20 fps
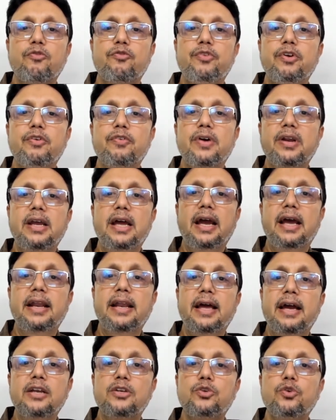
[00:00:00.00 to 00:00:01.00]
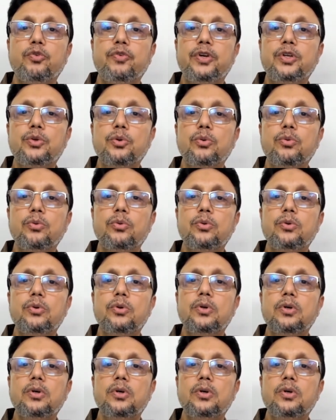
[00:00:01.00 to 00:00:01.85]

of V1 and add to V2.